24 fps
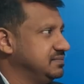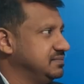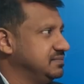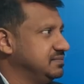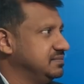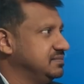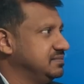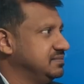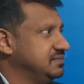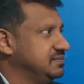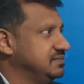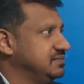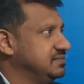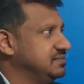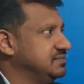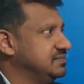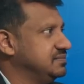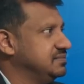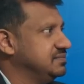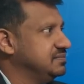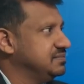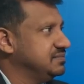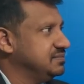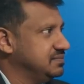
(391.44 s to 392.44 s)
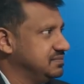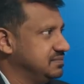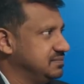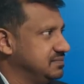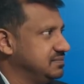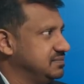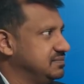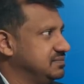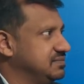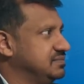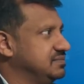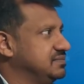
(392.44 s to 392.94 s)

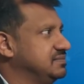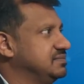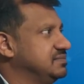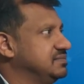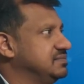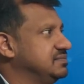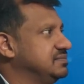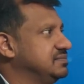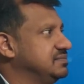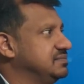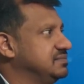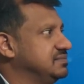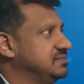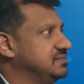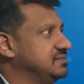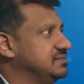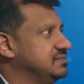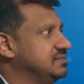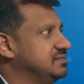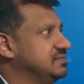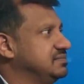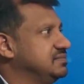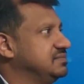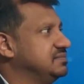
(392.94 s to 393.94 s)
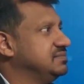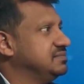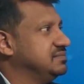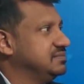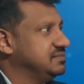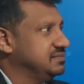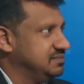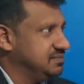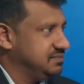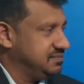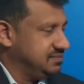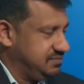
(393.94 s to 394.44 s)

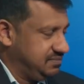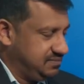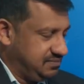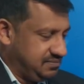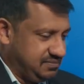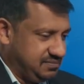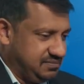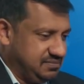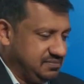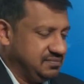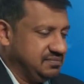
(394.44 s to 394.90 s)
[no speech]